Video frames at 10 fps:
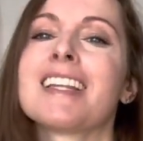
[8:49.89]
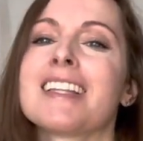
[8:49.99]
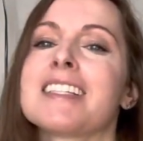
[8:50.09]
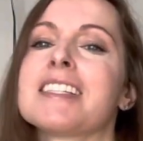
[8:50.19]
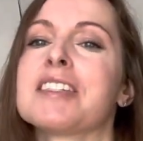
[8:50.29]

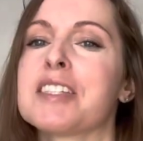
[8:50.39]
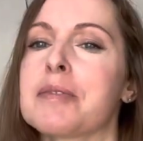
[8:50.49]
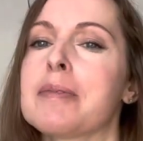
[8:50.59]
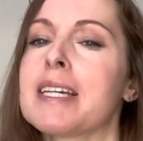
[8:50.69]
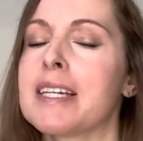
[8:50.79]
These used to
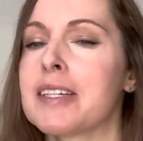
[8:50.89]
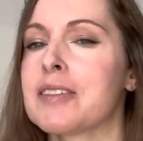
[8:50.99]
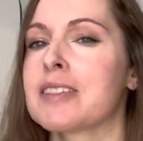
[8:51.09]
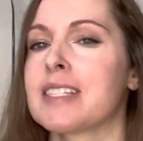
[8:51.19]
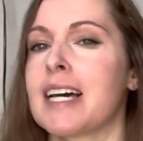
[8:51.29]
be
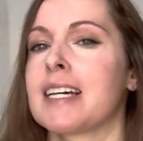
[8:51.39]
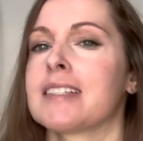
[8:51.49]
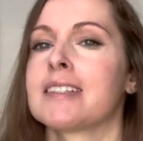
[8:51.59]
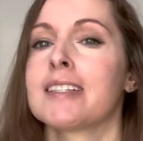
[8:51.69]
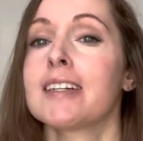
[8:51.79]
used as
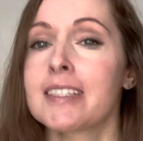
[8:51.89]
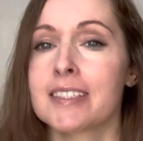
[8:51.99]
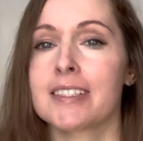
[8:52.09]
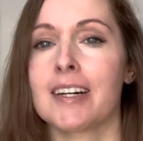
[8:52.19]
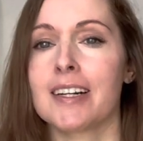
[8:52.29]
circus
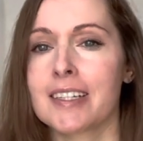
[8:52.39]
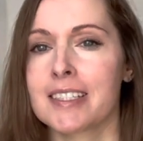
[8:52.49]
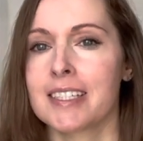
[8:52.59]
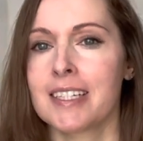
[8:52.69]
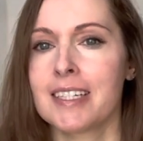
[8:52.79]
dogs.